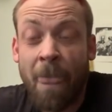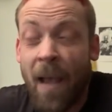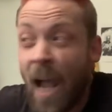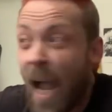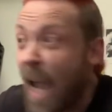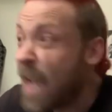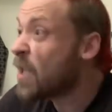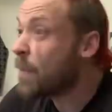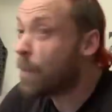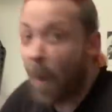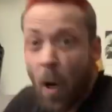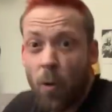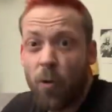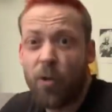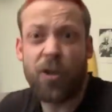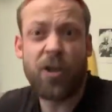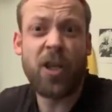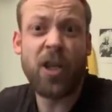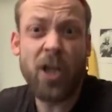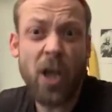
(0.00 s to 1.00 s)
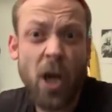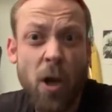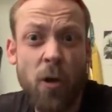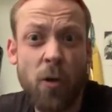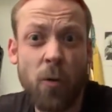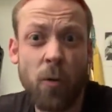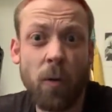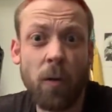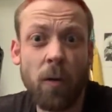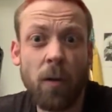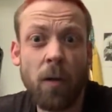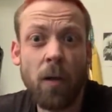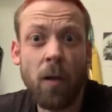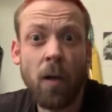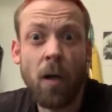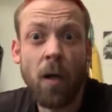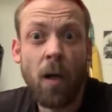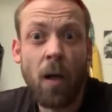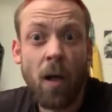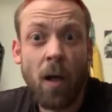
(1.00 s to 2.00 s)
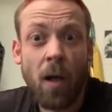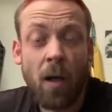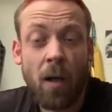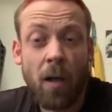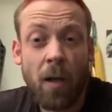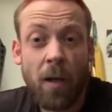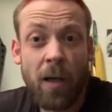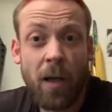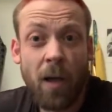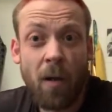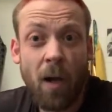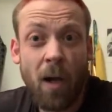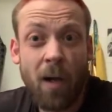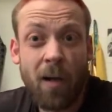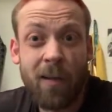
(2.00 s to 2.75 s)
as opposed to you, you know.